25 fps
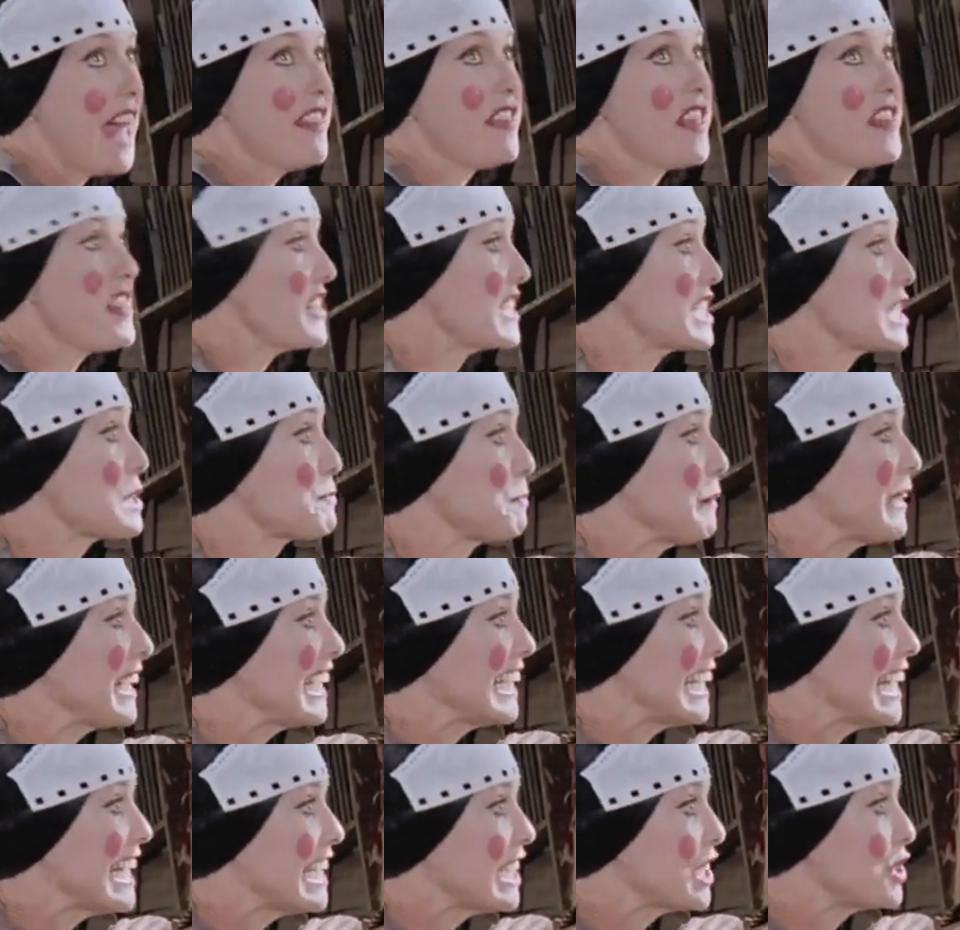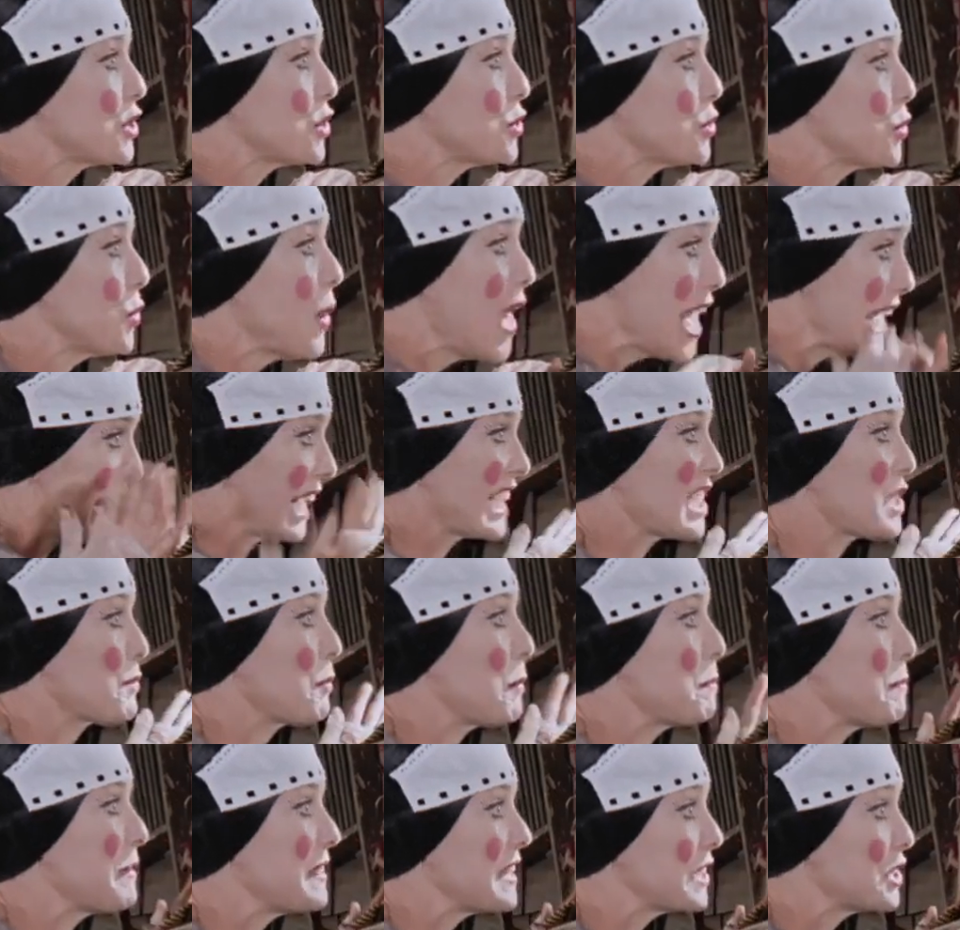And then there's a spring cleaning to do, like
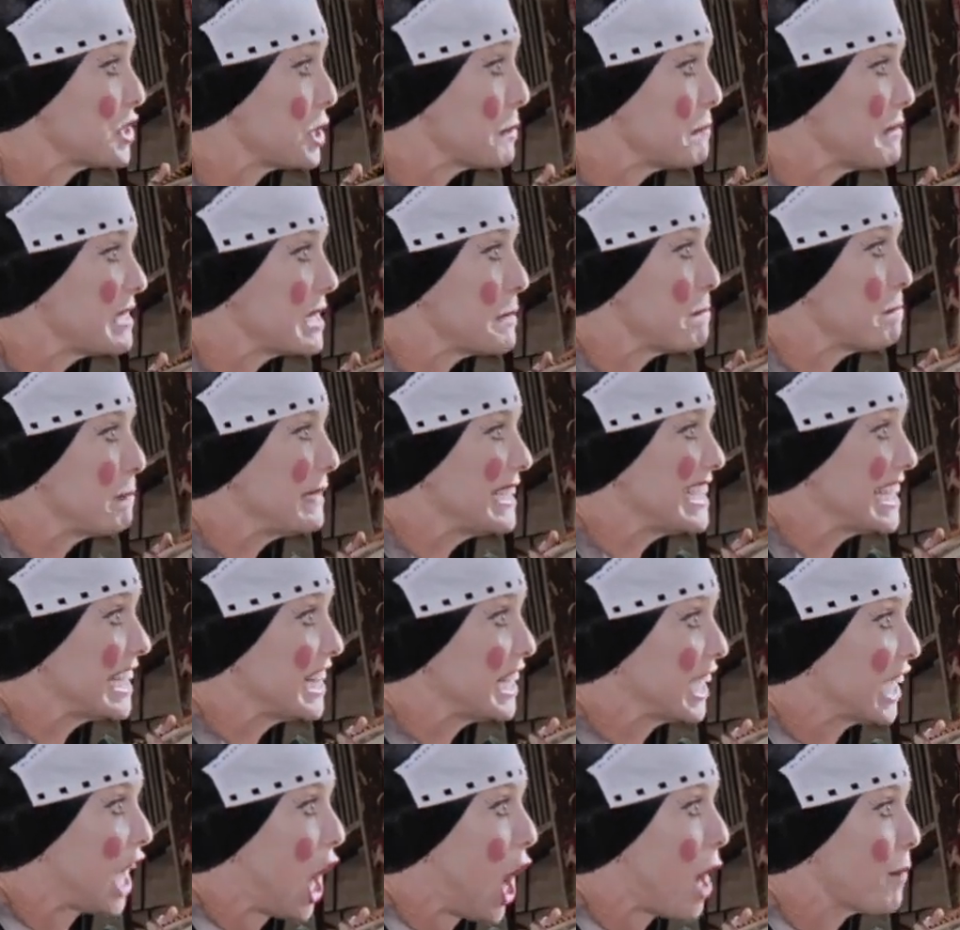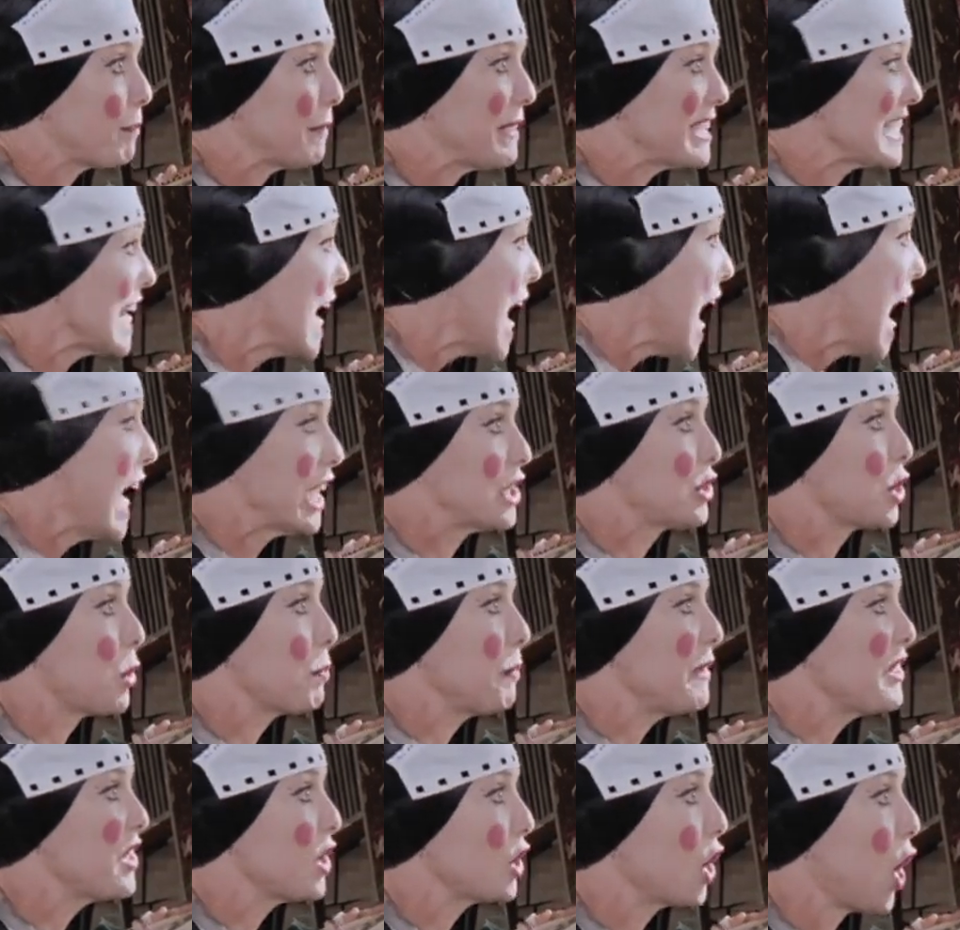sweeping the chimneys and beating the carpets and
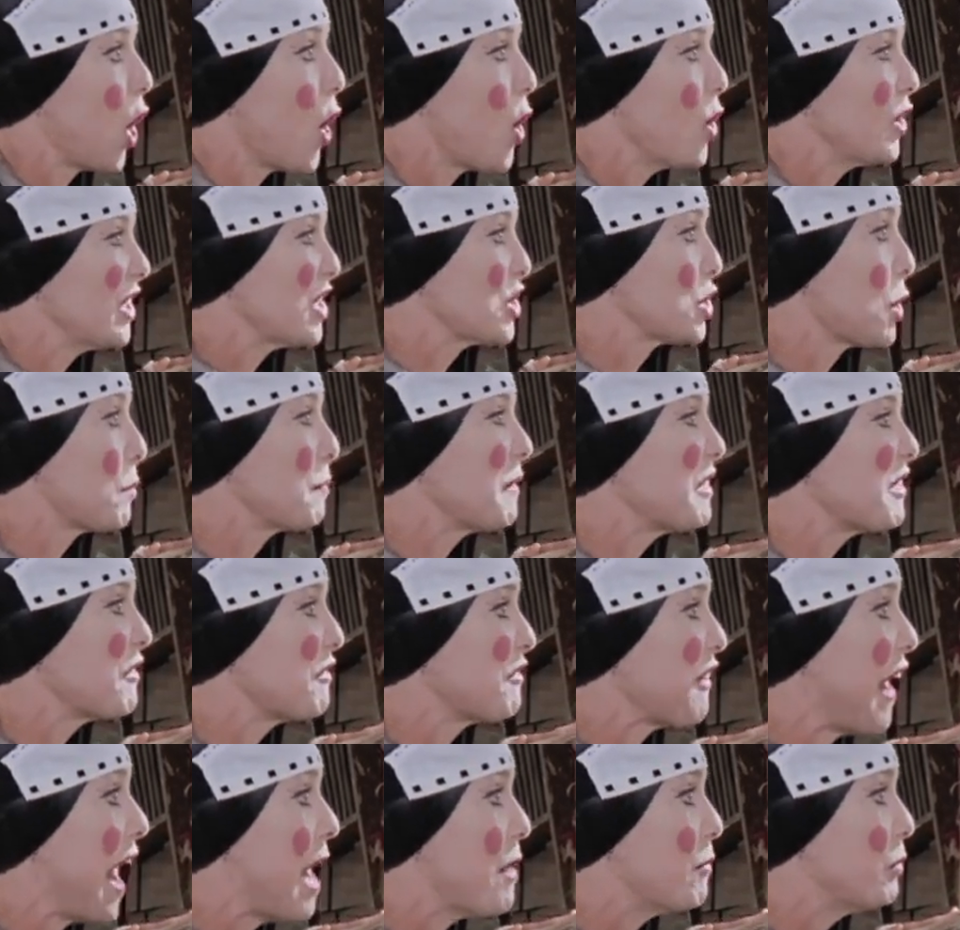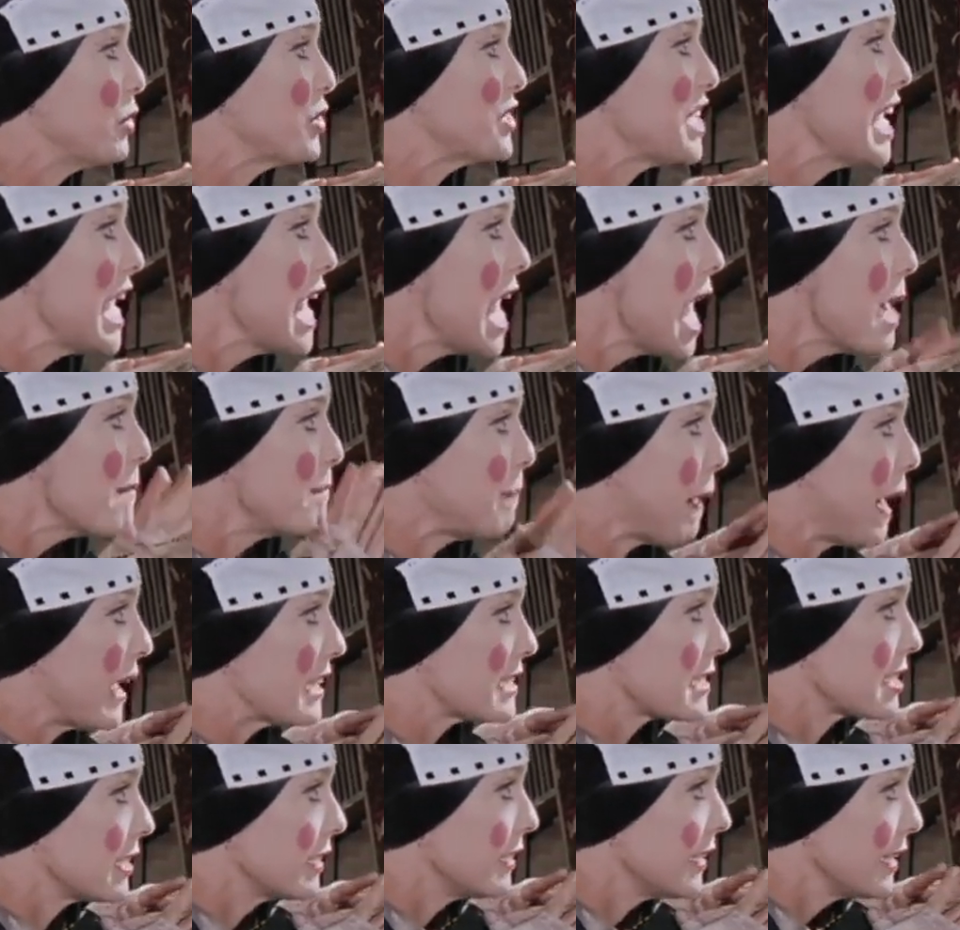chopping the coal and chopping the firewood.
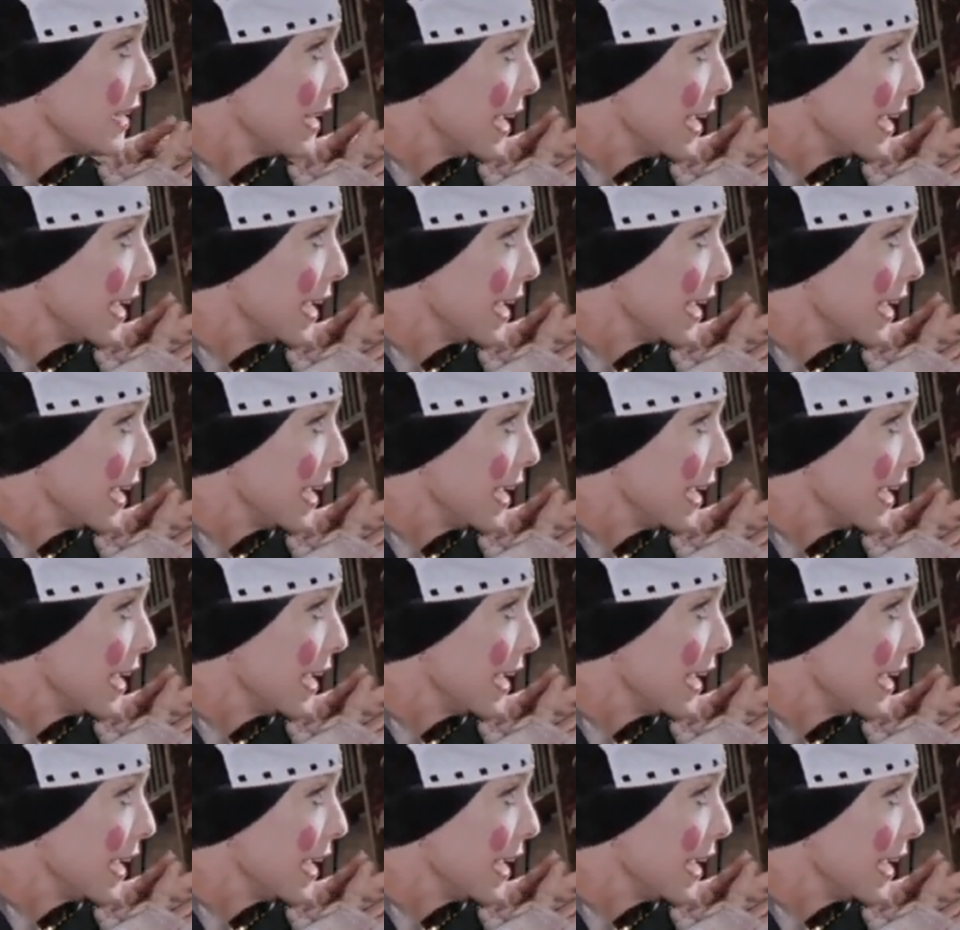But